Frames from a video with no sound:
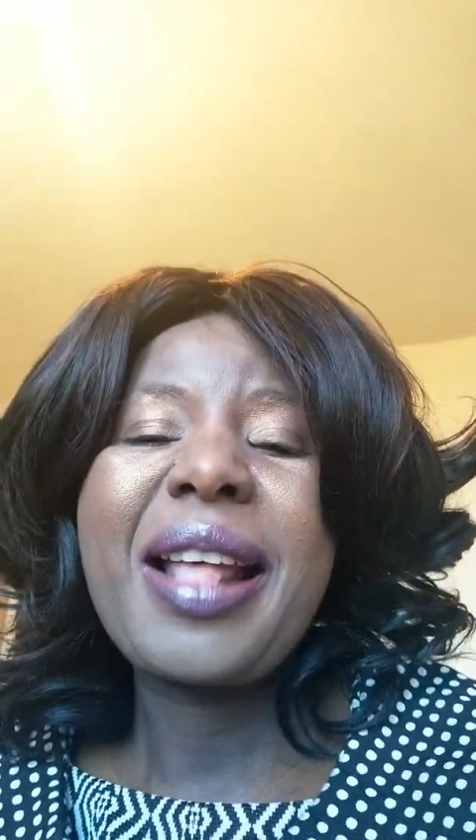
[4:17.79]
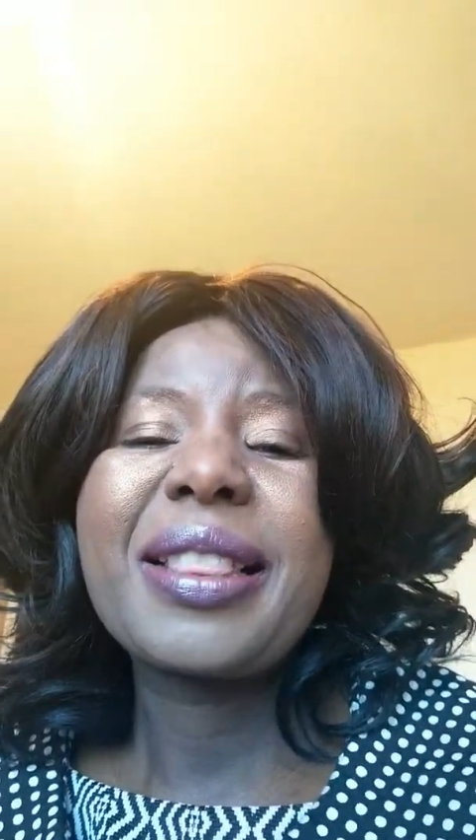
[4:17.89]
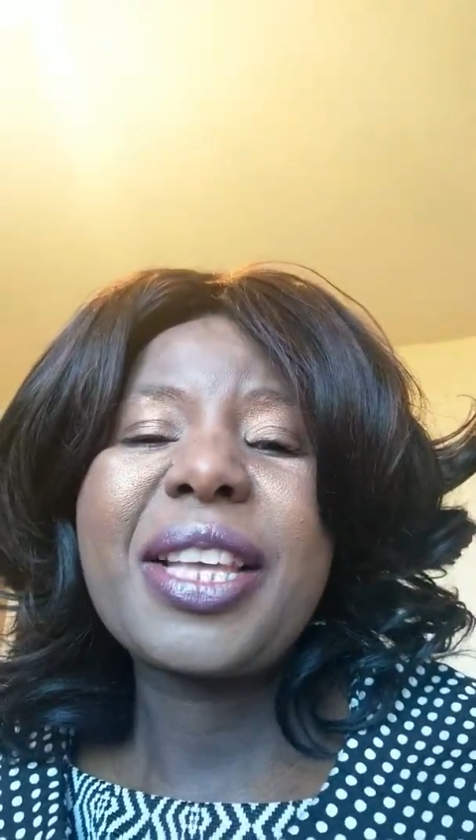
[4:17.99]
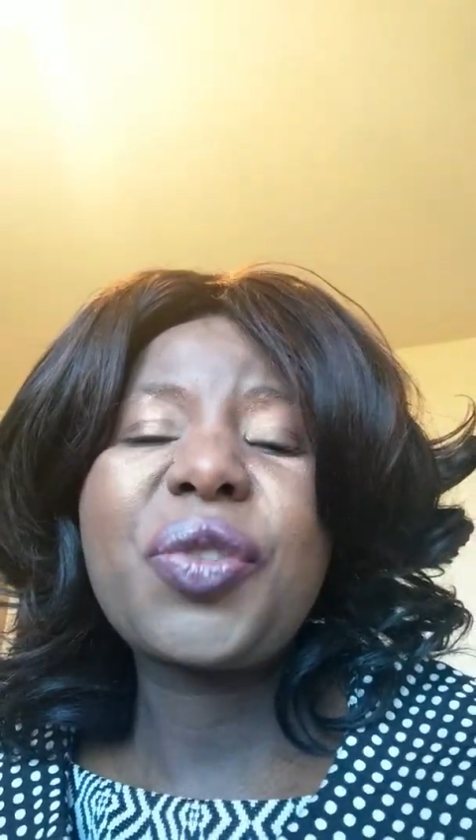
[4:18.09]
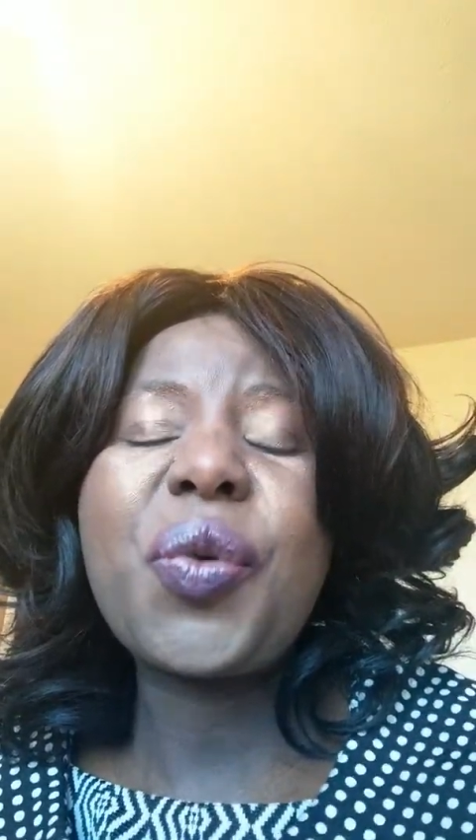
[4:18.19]

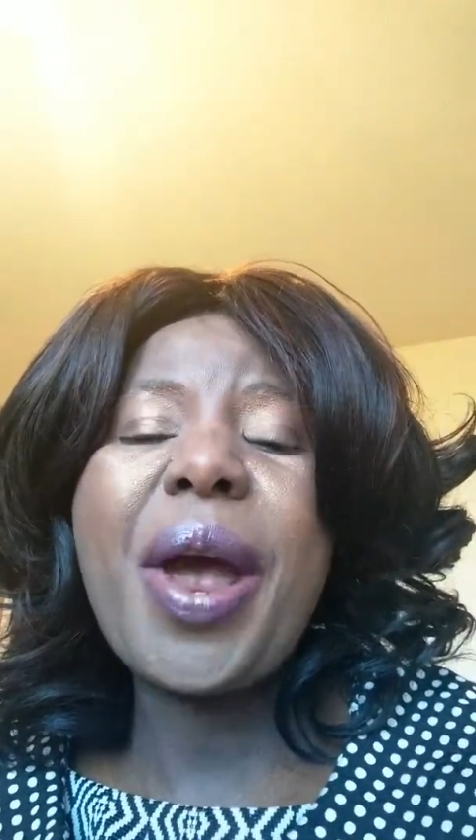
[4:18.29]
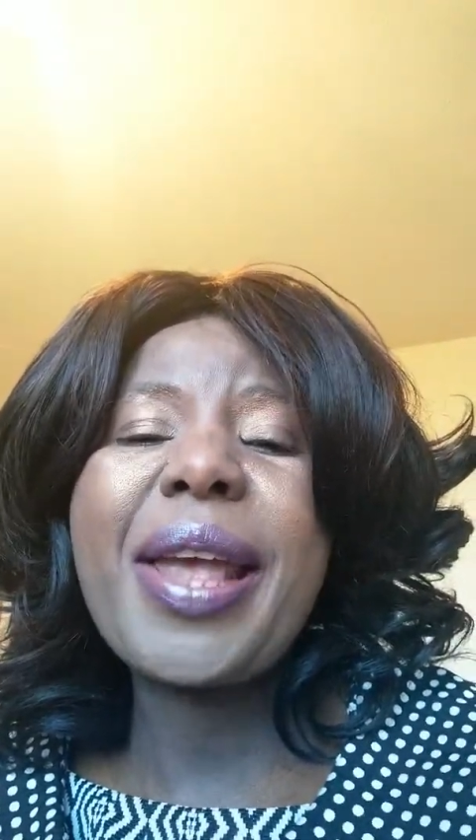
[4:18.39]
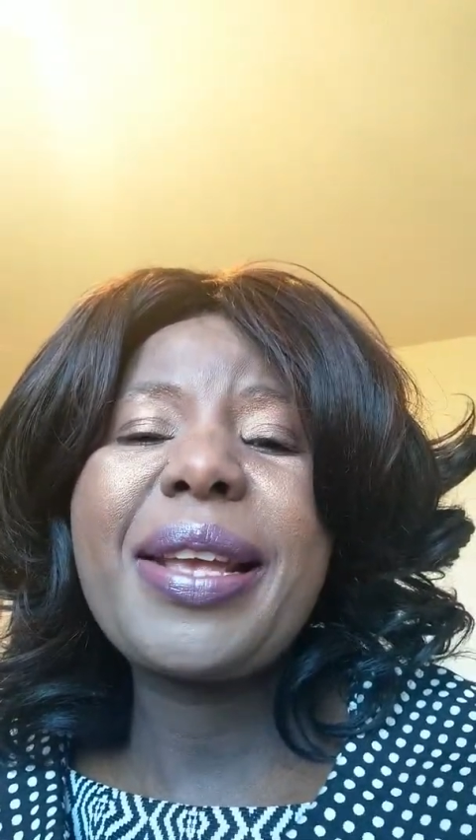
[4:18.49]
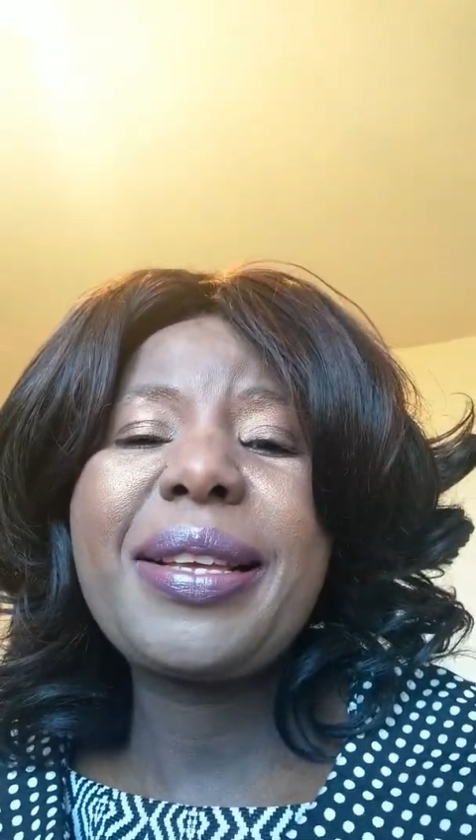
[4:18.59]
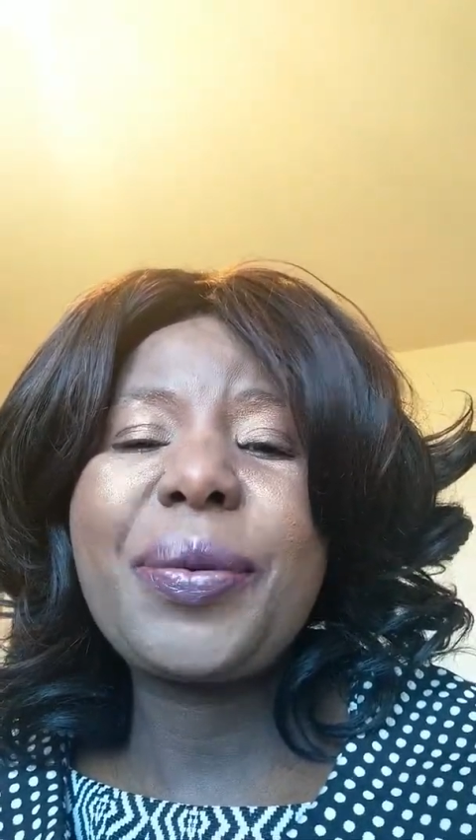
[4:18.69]
That's why
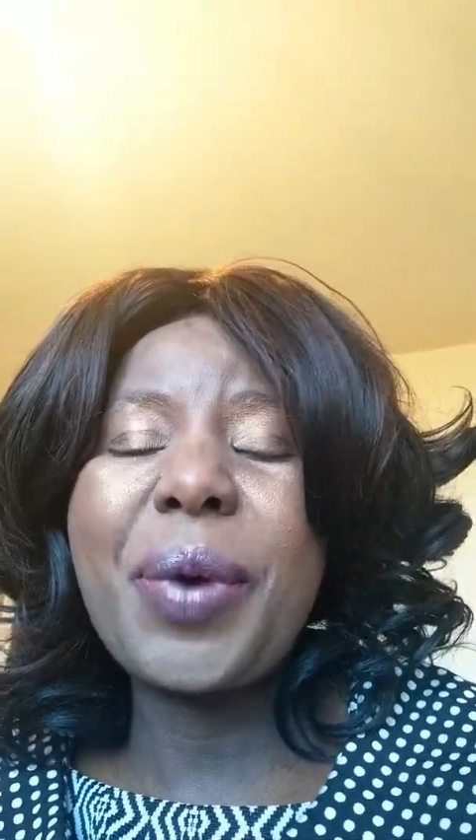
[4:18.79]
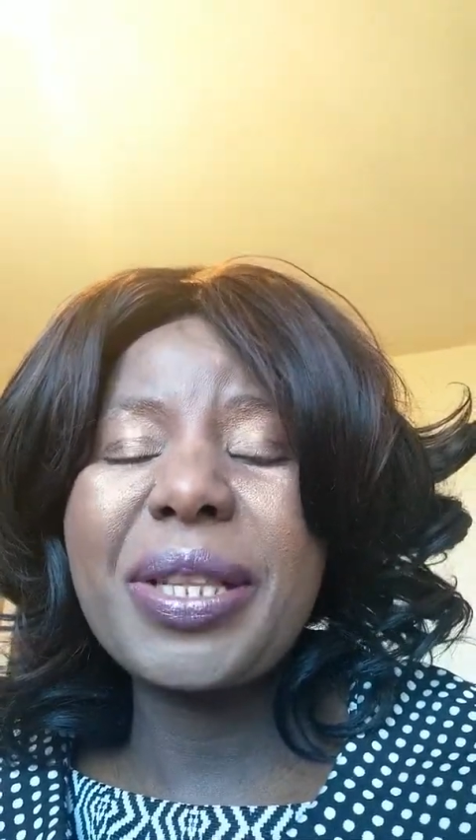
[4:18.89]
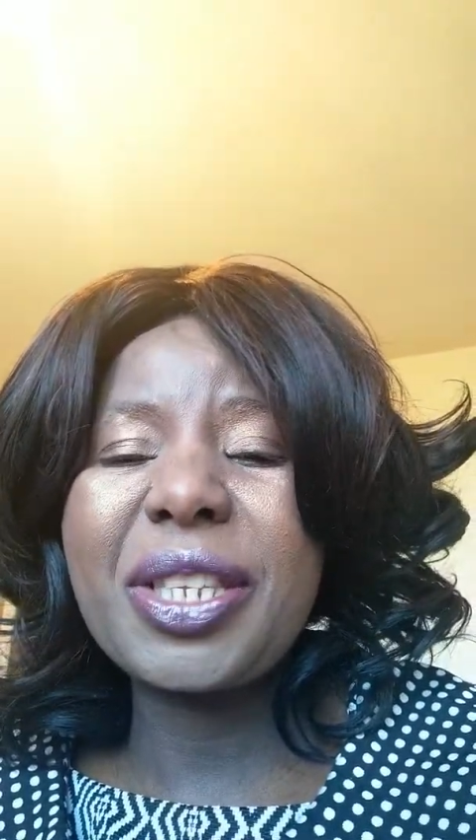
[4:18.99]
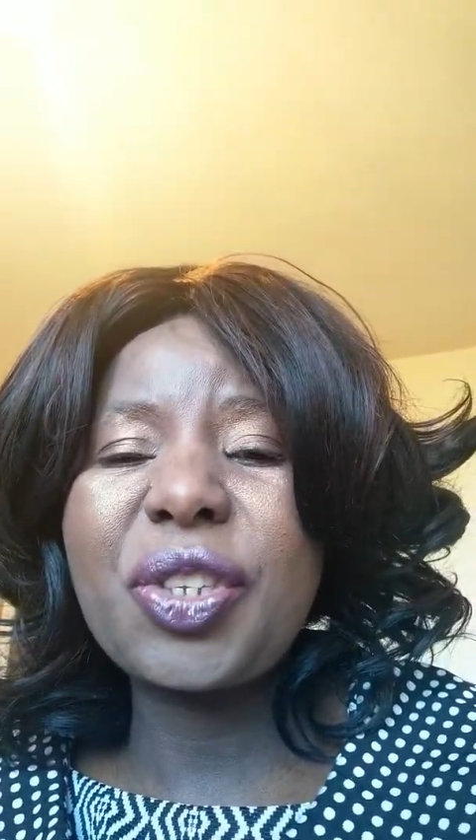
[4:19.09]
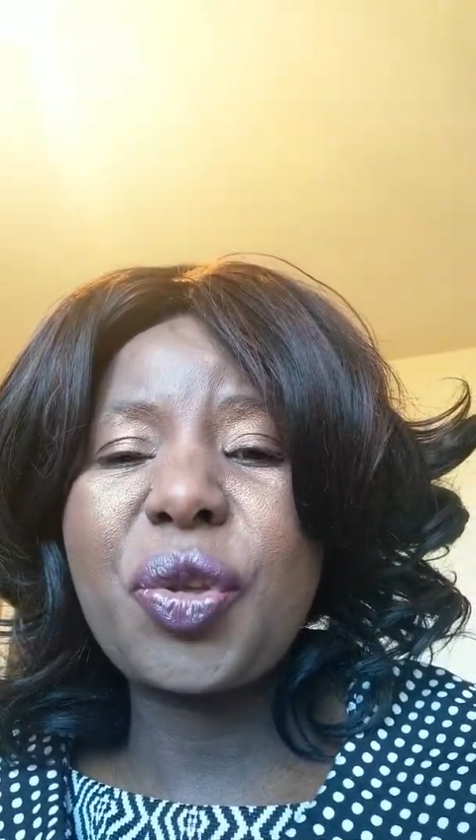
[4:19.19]
He
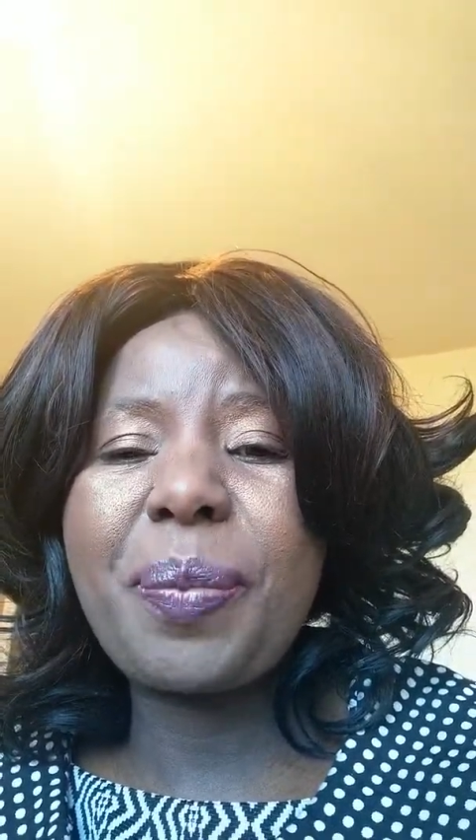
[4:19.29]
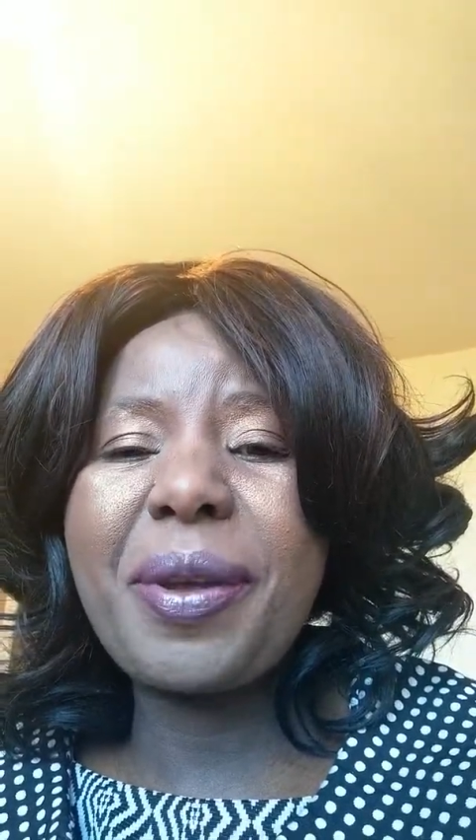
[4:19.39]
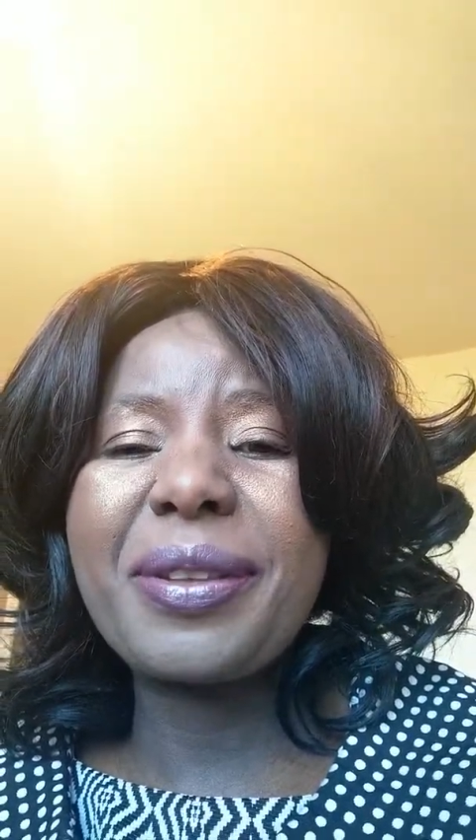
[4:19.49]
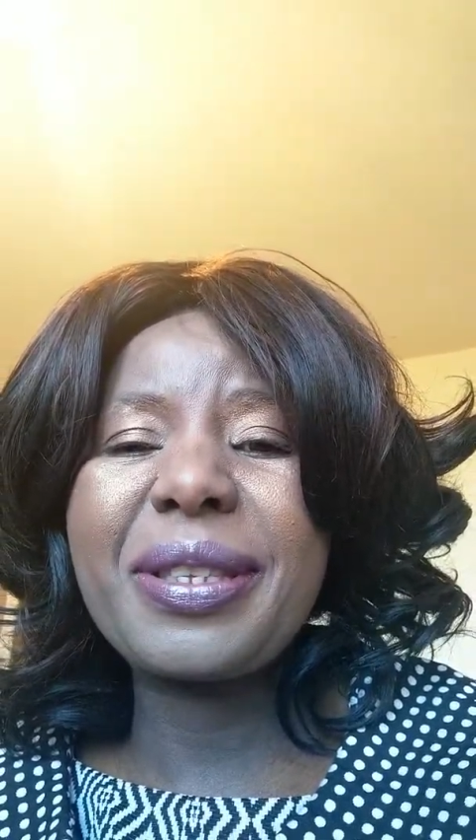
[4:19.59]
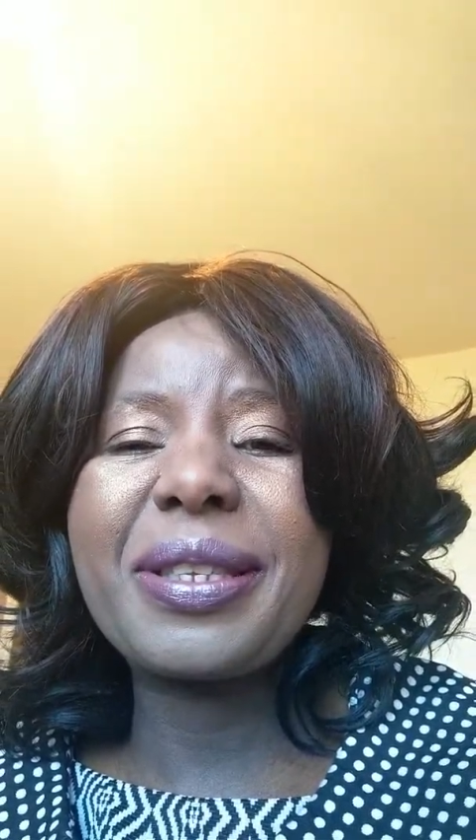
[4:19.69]
wants to be